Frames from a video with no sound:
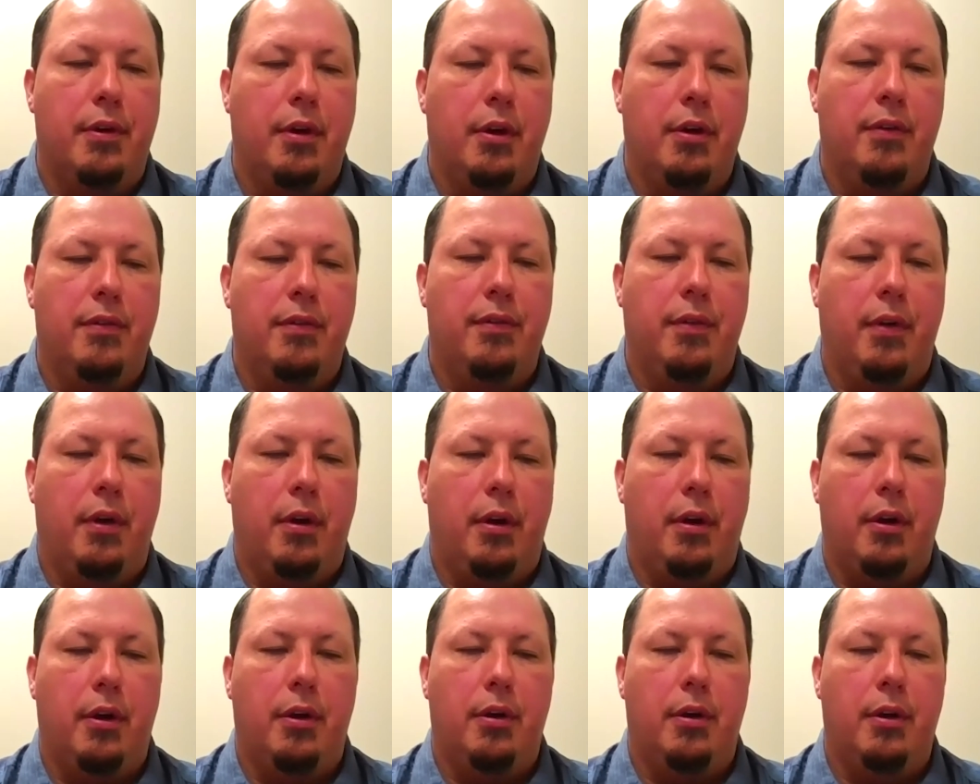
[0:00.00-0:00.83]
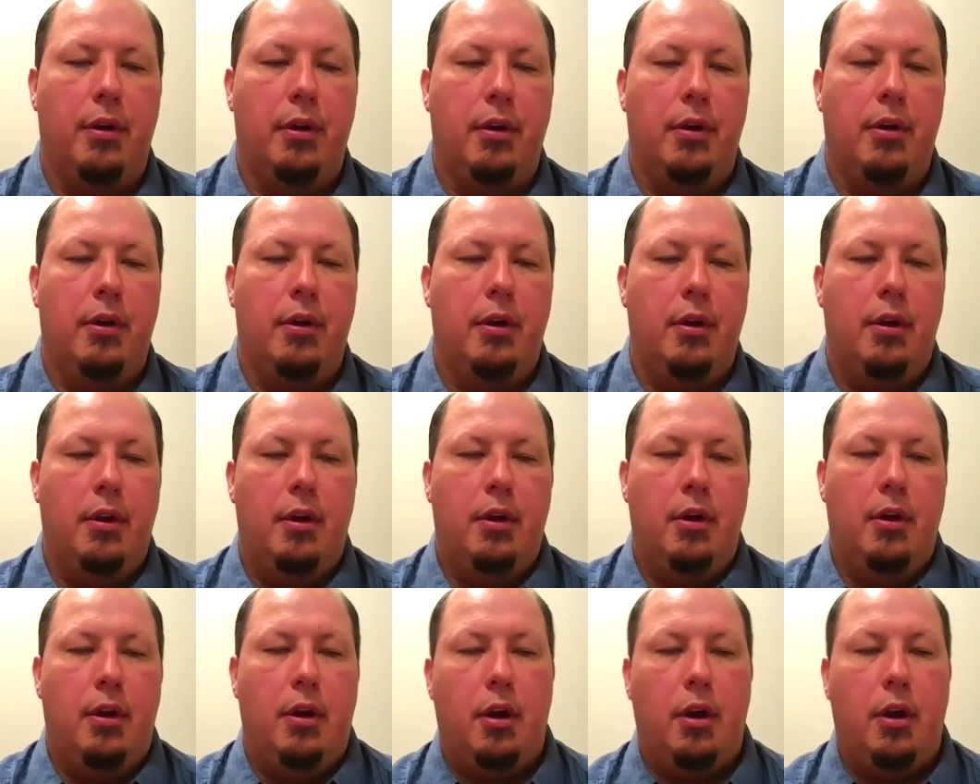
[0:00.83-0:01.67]
of our
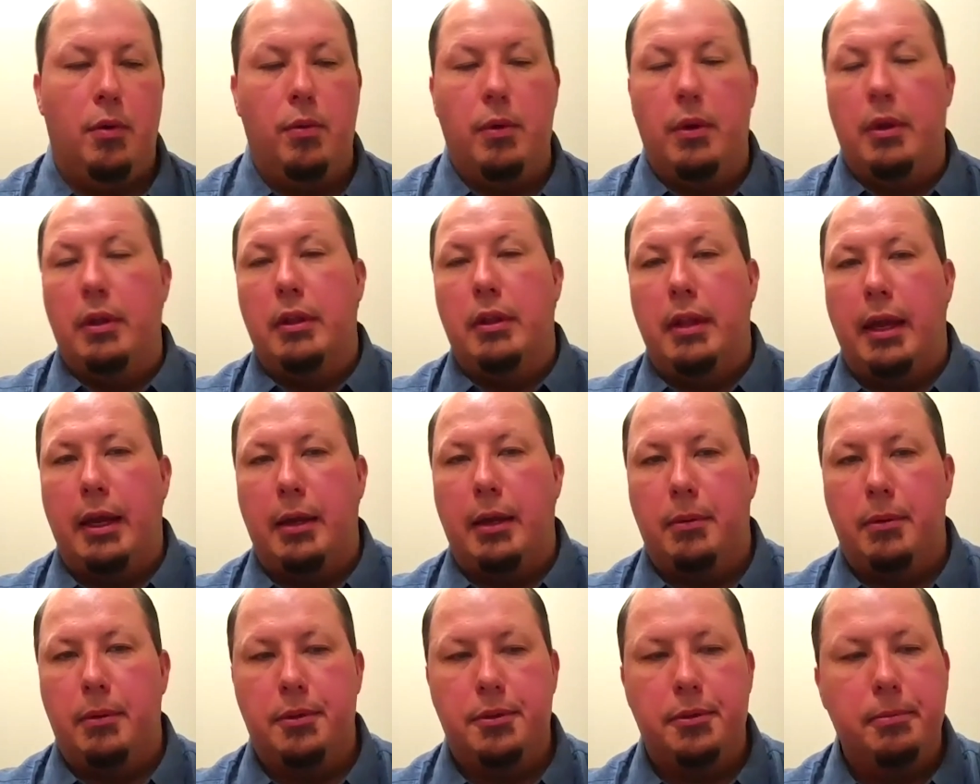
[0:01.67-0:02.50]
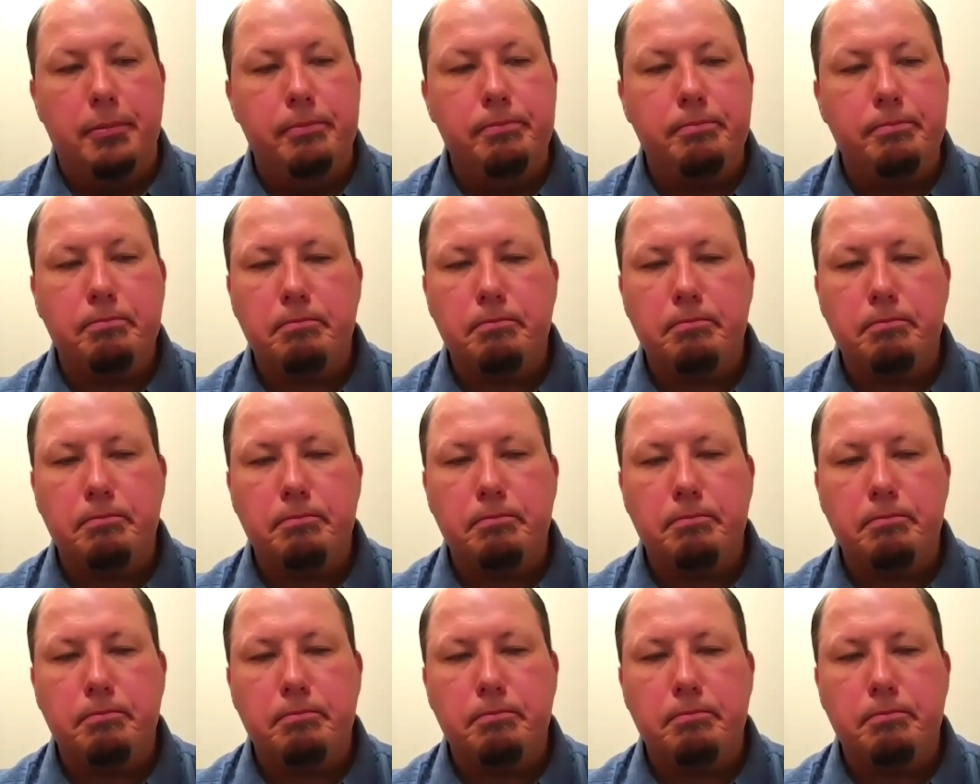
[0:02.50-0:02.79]
written language.